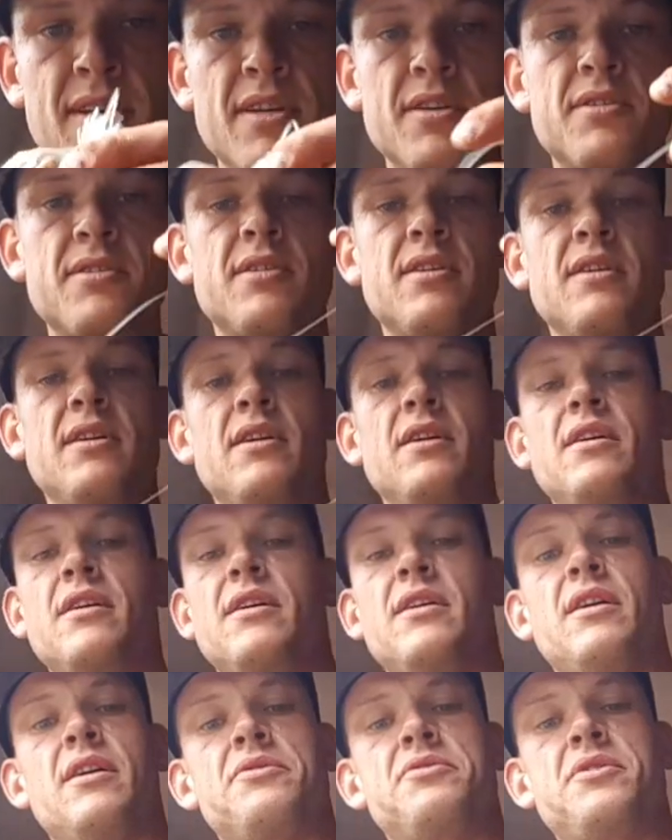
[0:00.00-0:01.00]
what it is.
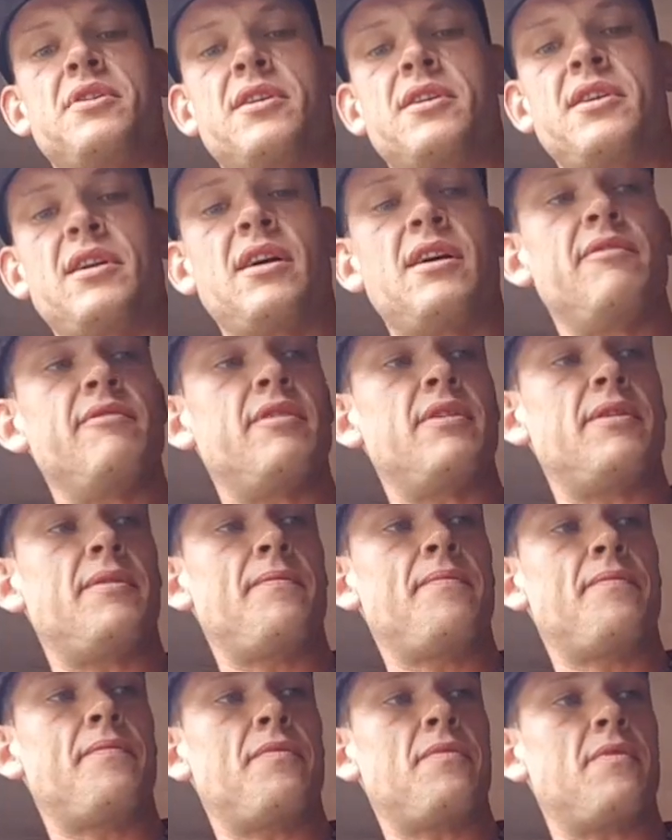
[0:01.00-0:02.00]
I'll chuck it out there.
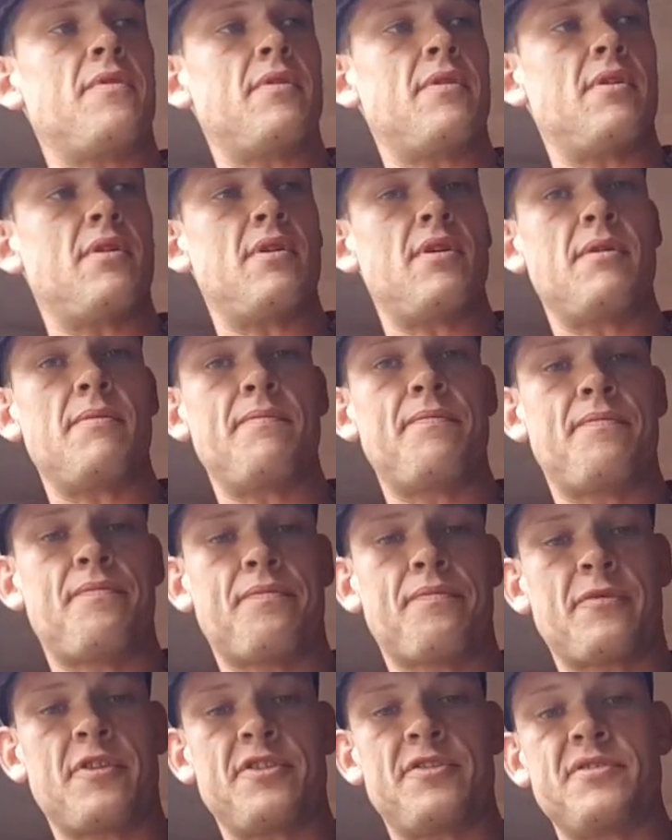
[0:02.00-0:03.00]

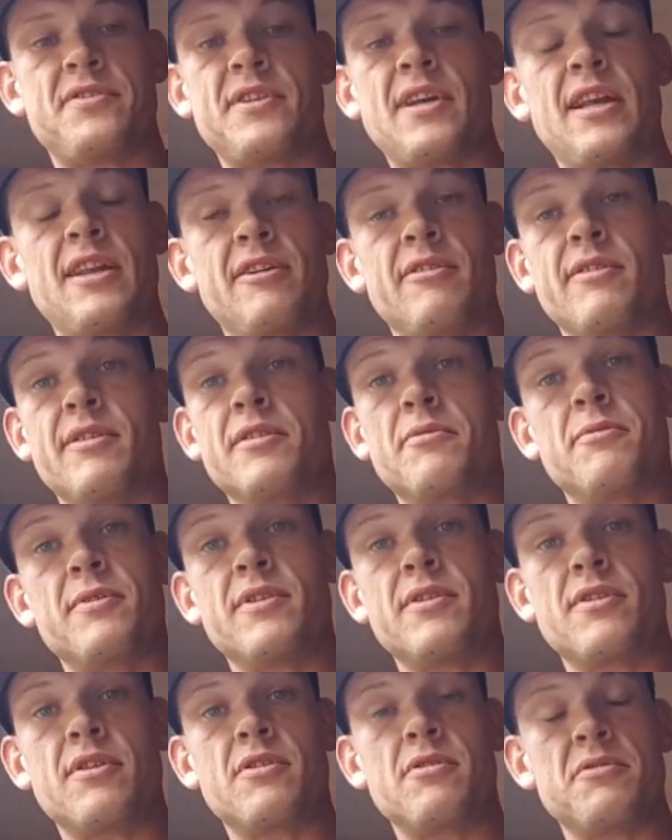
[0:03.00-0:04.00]
It's exactly how I had the
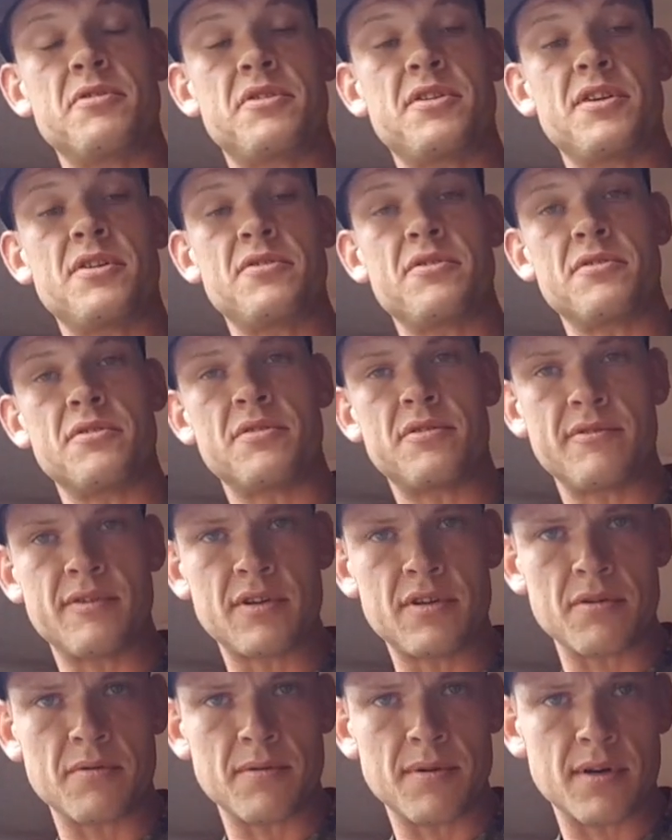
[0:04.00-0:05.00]
one that I caught attention, so
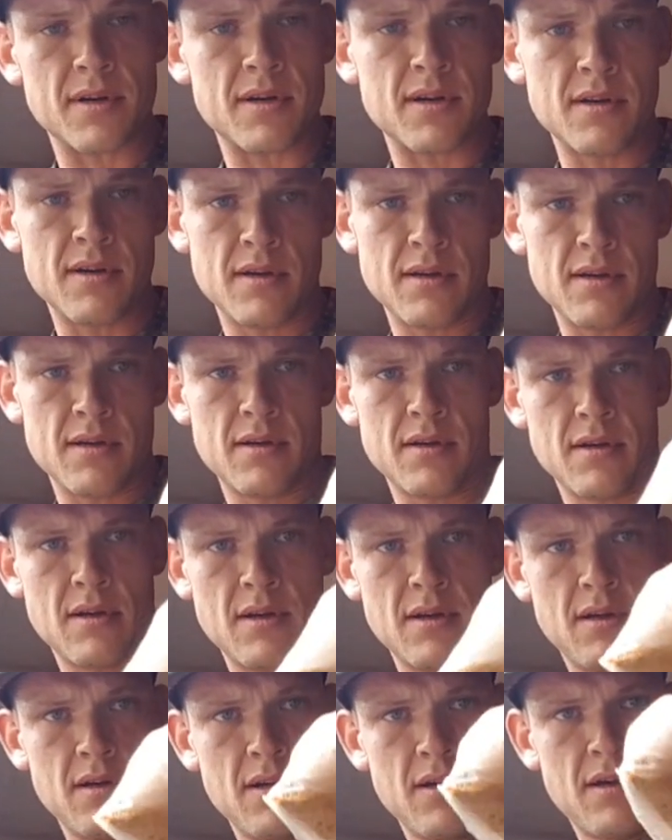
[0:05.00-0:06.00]
they do work.
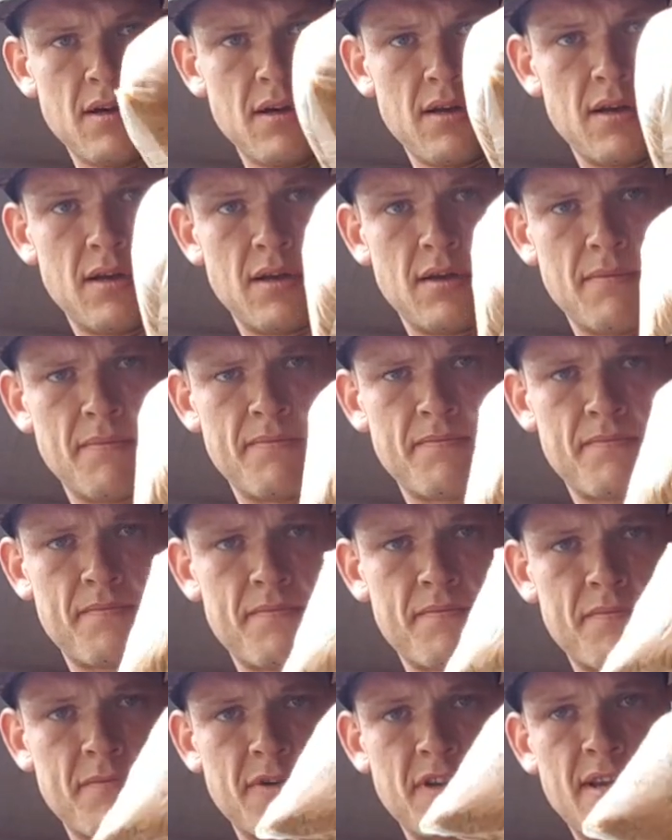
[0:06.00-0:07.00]

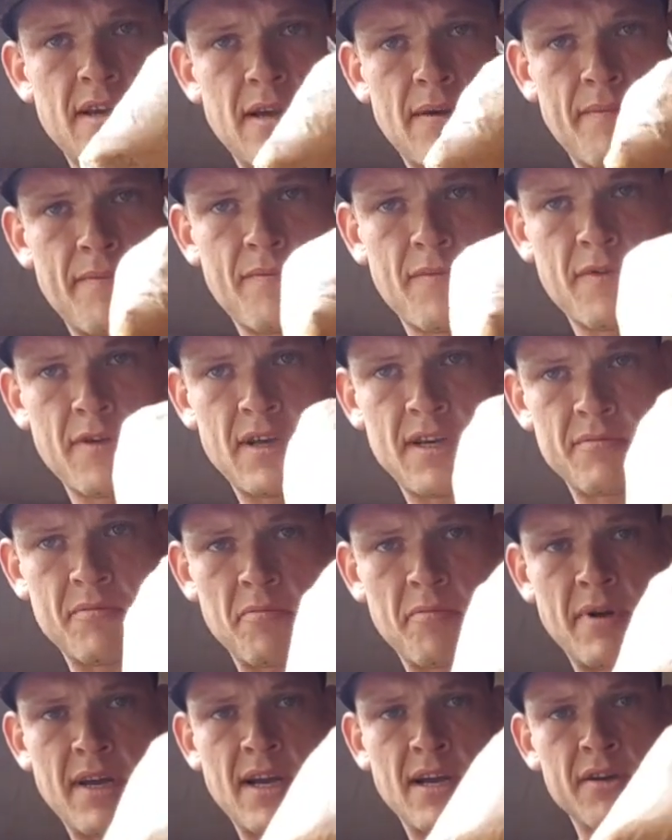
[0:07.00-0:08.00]
But yeah, there's
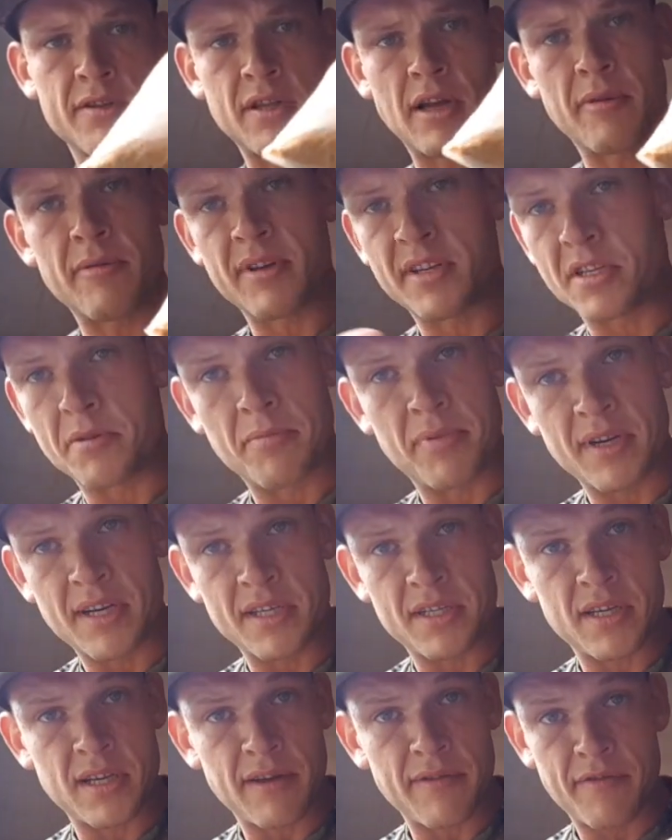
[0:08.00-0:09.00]
my bag. I don't need to
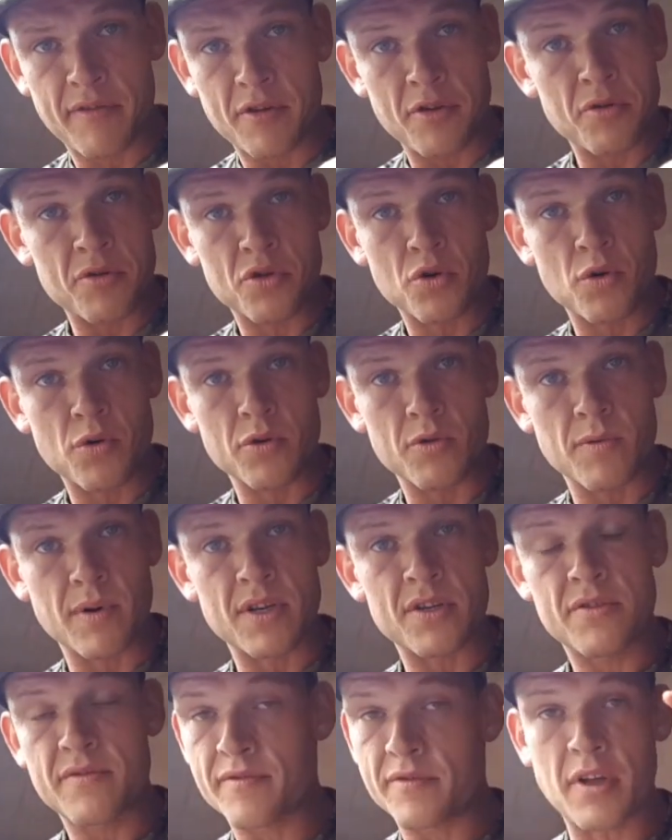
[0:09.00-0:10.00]
pierce it. If you use quarter
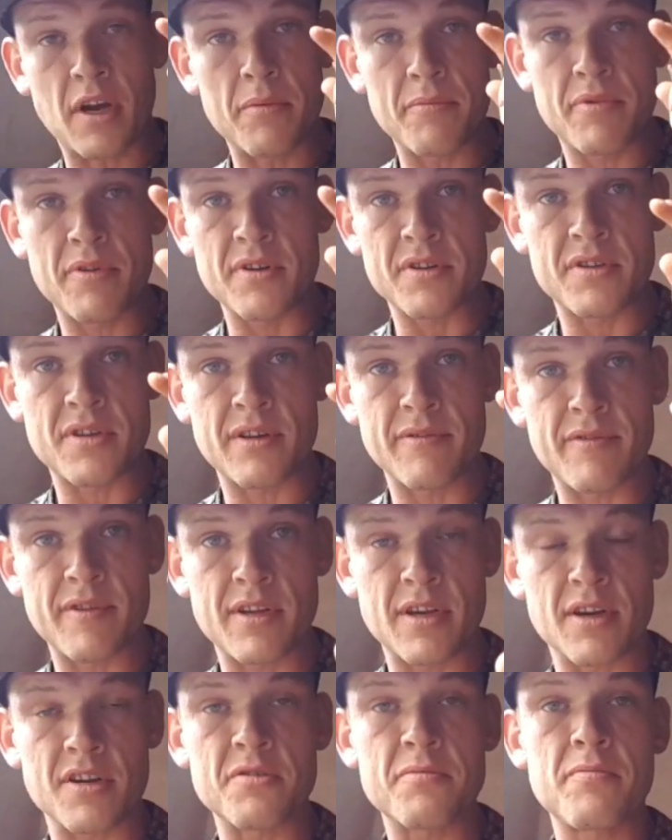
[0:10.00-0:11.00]
ones, don't put this in the
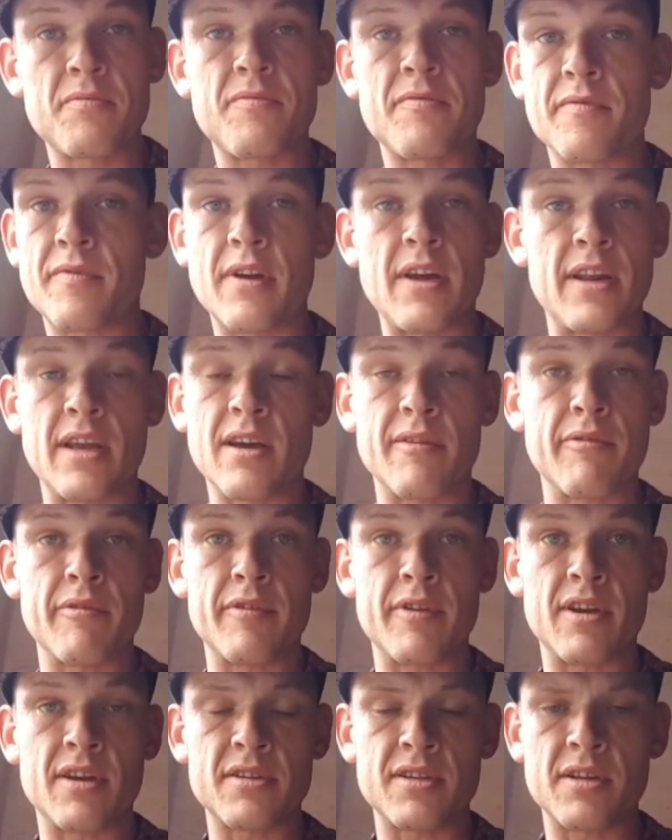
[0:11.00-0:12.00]
videos, any other
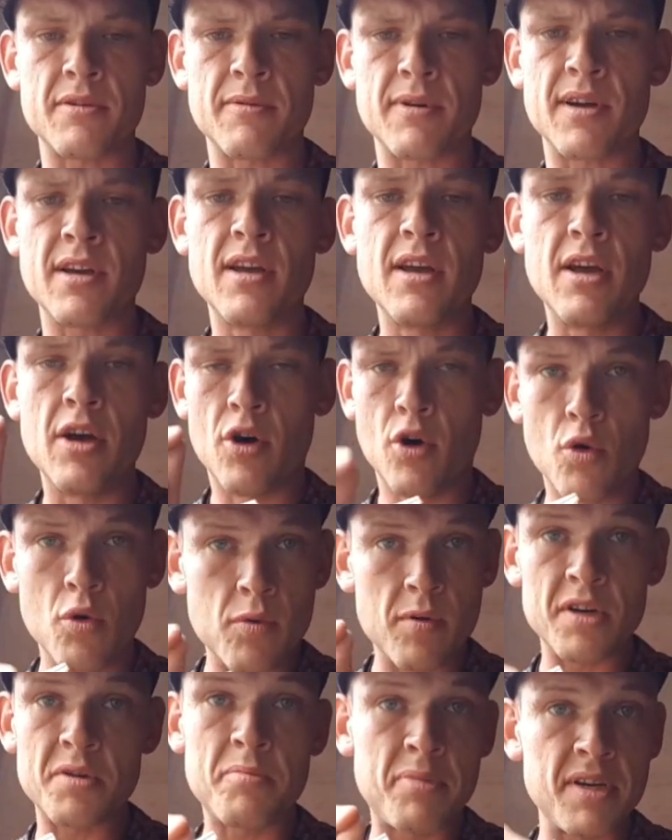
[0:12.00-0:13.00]
videos anyway.
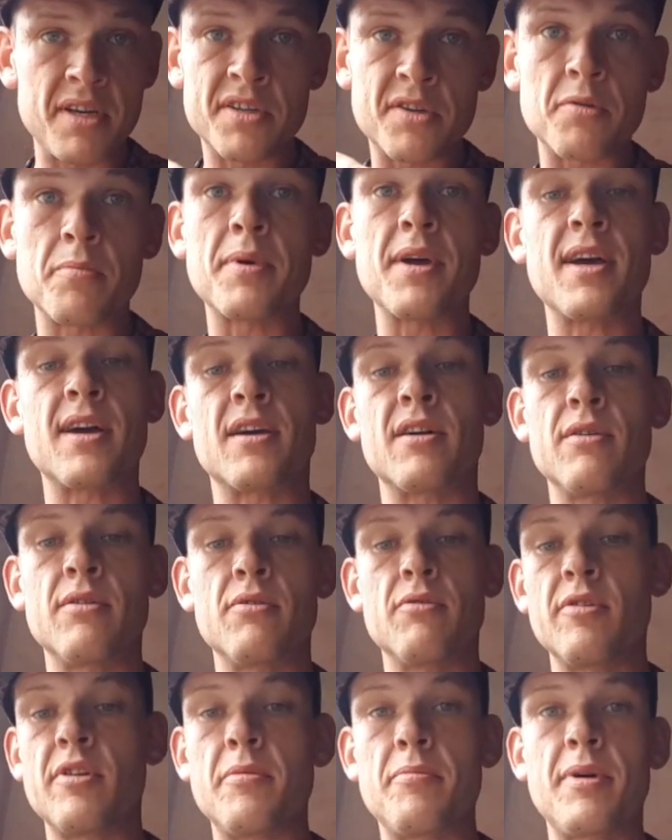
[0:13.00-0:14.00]
Always pierce a bag,
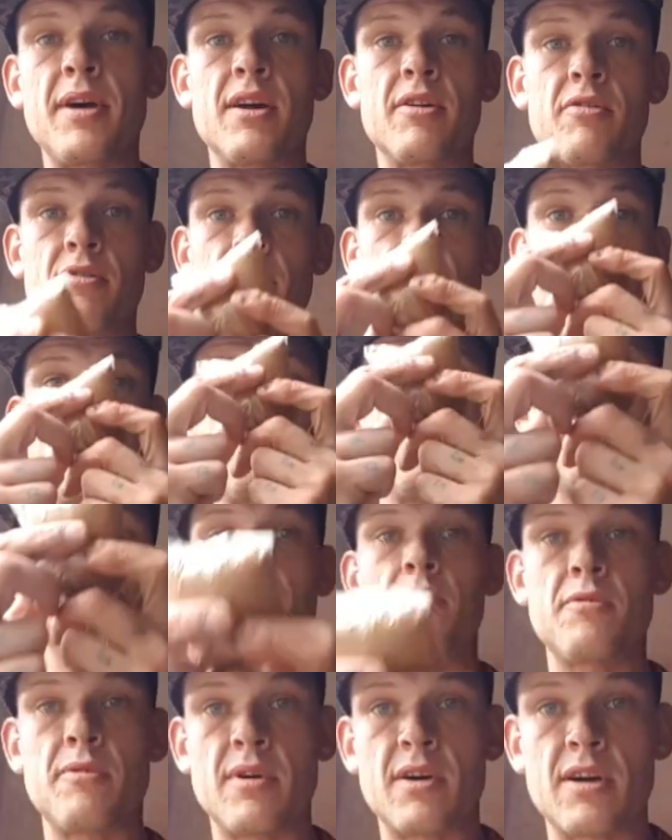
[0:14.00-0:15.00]
or your bag will go to the
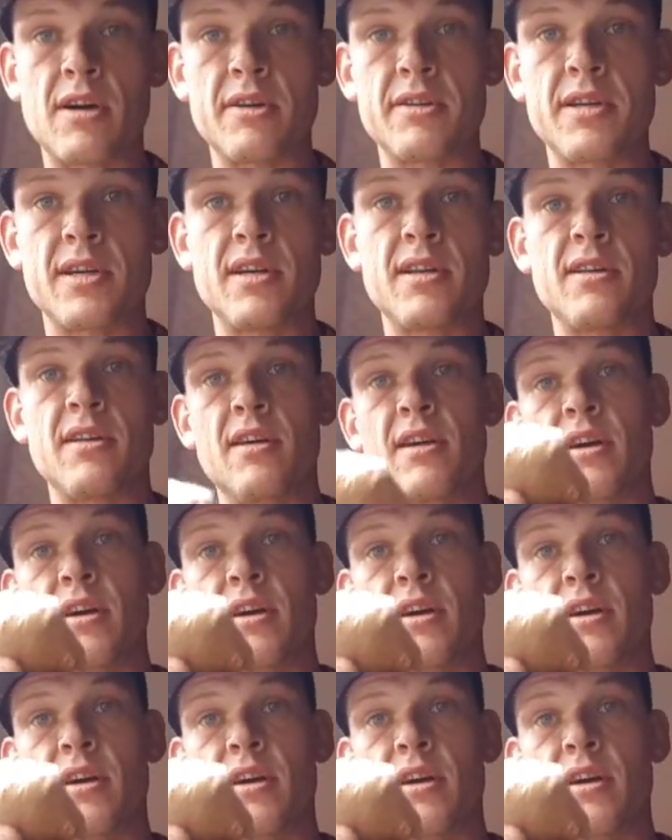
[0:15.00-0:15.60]
water, go down,